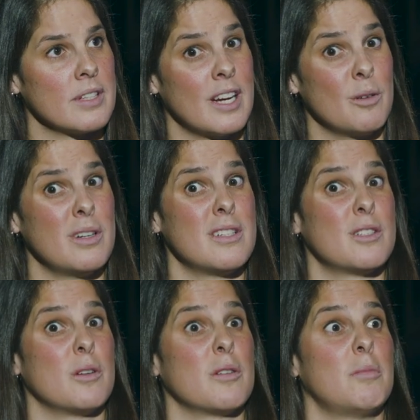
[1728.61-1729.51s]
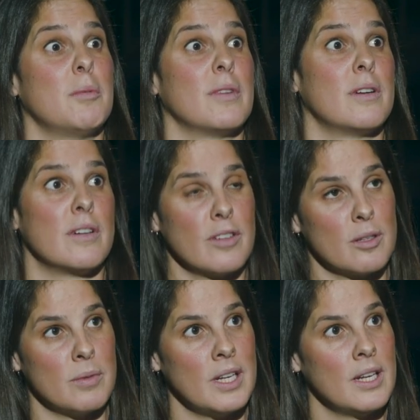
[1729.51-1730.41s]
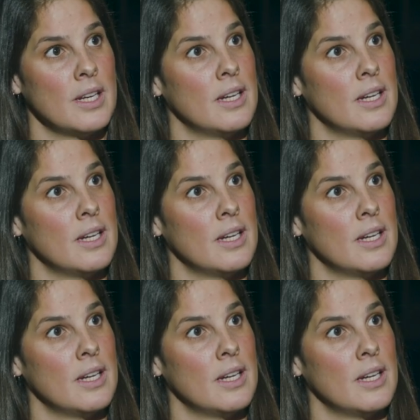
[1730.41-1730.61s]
I know what it is to work with people that are different than me.